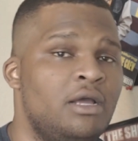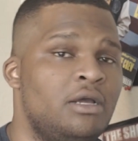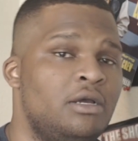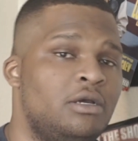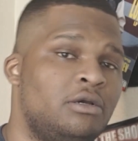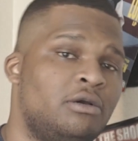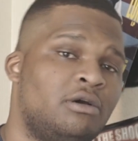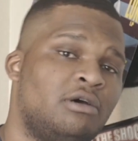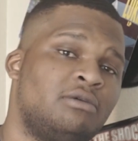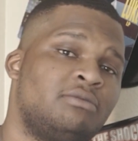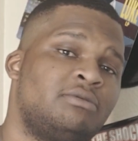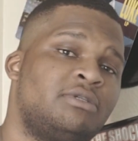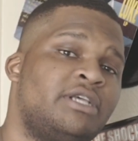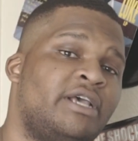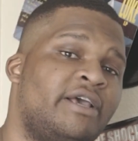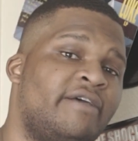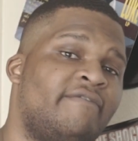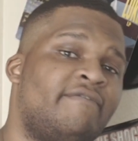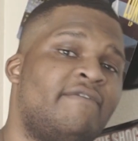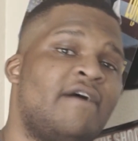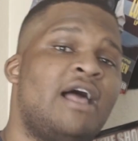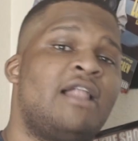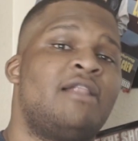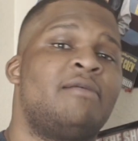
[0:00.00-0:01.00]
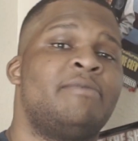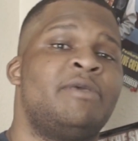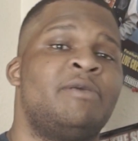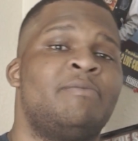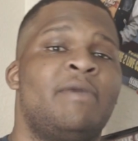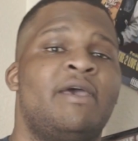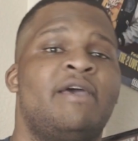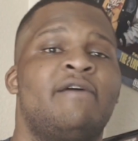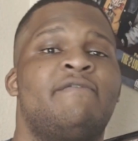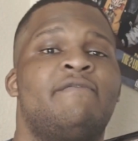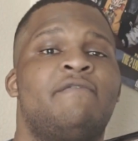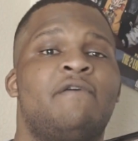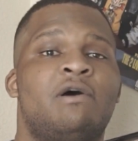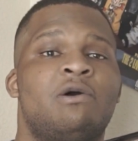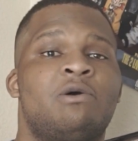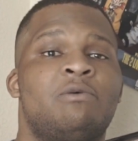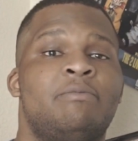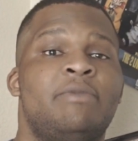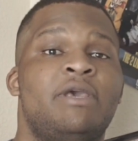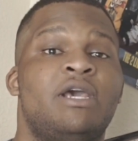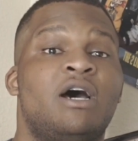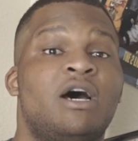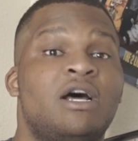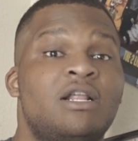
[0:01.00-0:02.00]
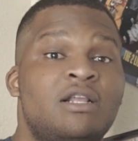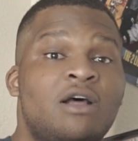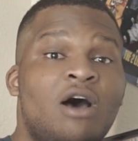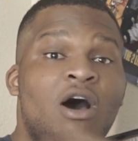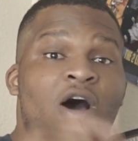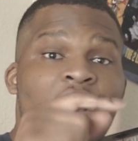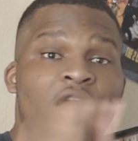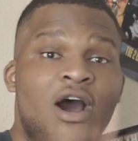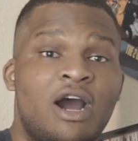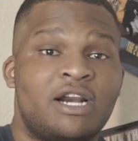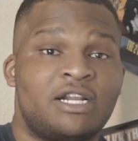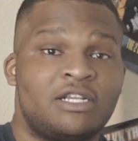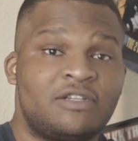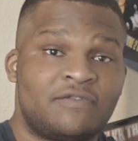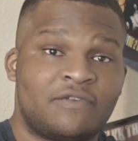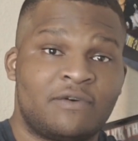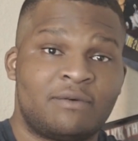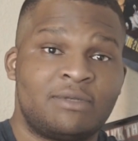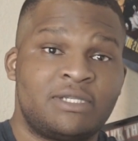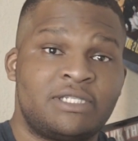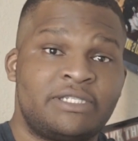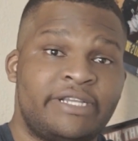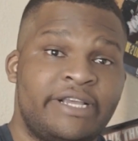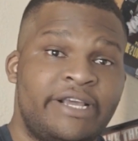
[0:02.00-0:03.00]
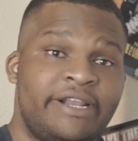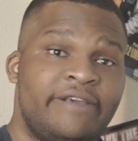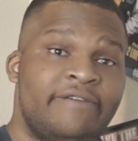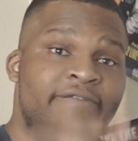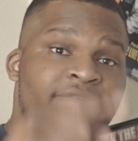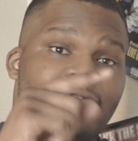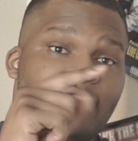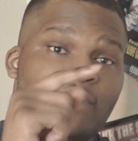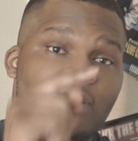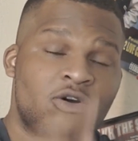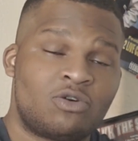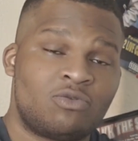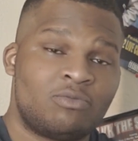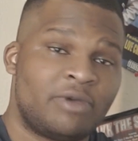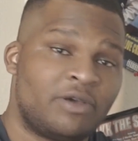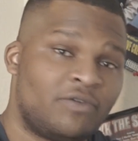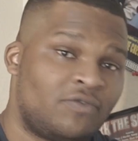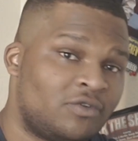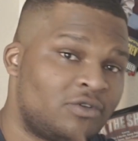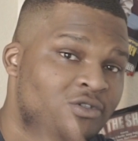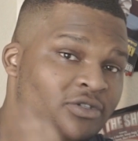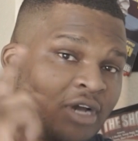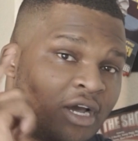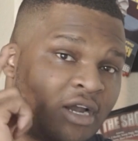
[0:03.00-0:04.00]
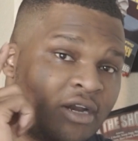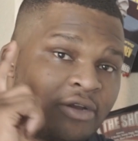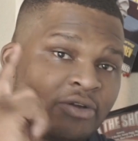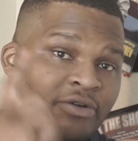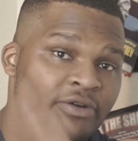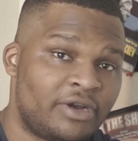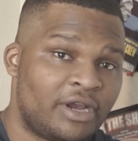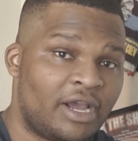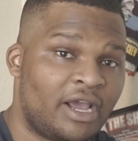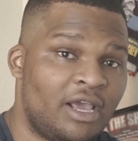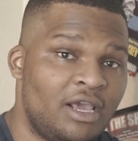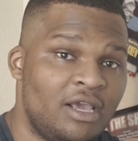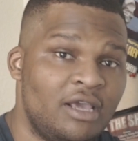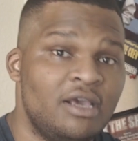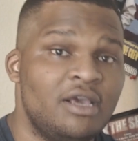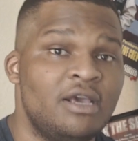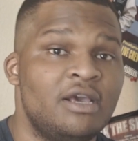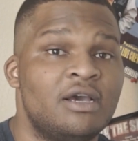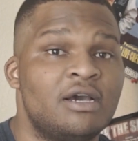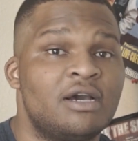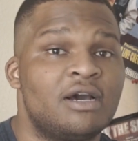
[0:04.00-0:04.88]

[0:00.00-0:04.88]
You know what I'm saying? Follow me, man. Fuck with me. Other artists from the city, fuck with me if you're trying to create.